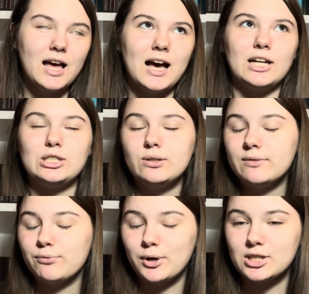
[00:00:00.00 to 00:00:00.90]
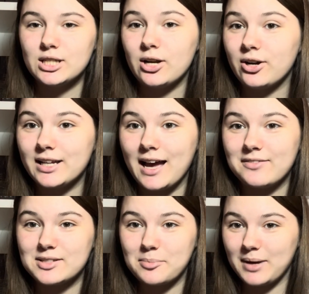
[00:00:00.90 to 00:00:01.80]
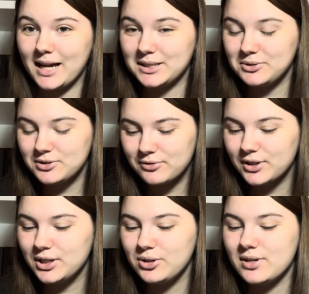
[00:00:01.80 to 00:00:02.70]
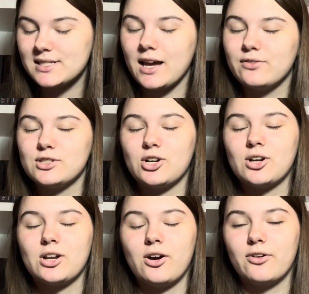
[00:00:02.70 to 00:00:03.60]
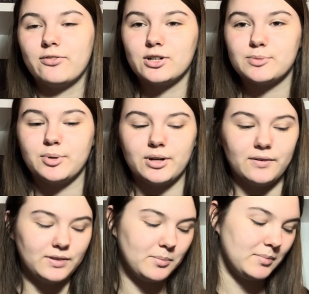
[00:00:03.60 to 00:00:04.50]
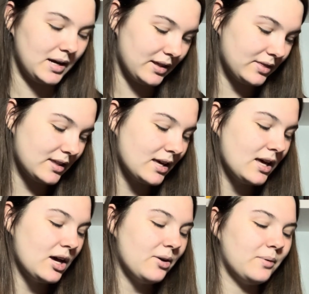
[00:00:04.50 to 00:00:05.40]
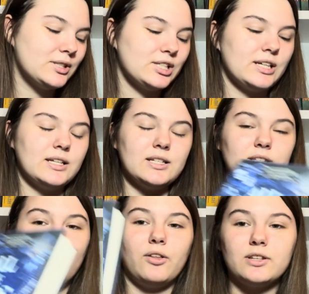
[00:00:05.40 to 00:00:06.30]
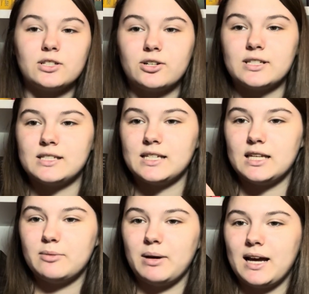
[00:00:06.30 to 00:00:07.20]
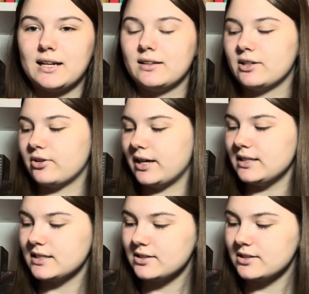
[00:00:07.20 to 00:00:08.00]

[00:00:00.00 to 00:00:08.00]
I do unfortunately already have some bad news for you as I've started our first book of the month, which is All the Stars and Teeth by Adalyn Grace.